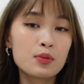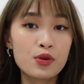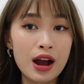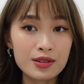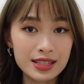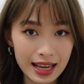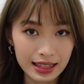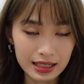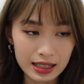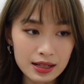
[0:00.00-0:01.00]
Brow
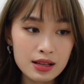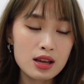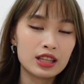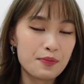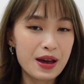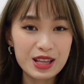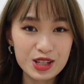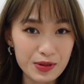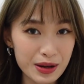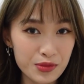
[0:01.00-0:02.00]
Setter. It depends
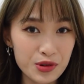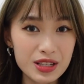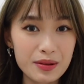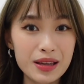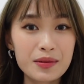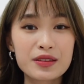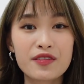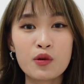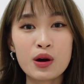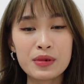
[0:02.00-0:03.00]
on my mood. Sometimes if
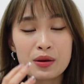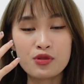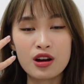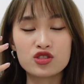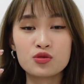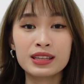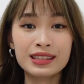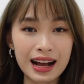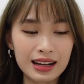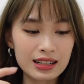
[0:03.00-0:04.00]
I want my brows to be
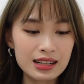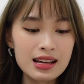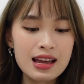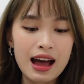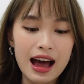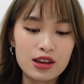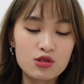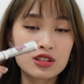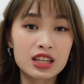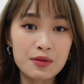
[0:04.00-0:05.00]
darker, I
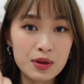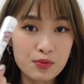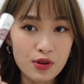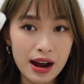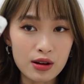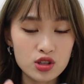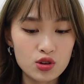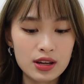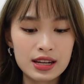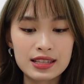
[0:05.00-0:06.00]
use Gimme Brow. So
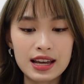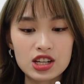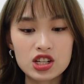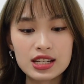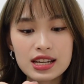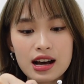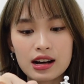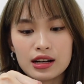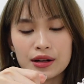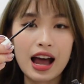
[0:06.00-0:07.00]
it is actually
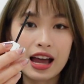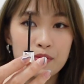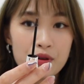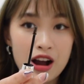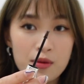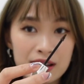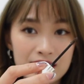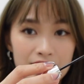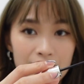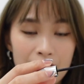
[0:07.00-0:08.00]
a eyebrow
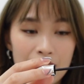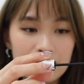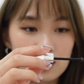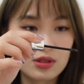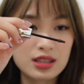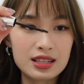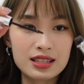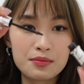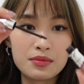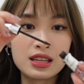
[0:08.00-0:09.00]
mascara. So this is
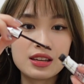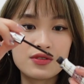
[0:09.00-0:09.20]
the mini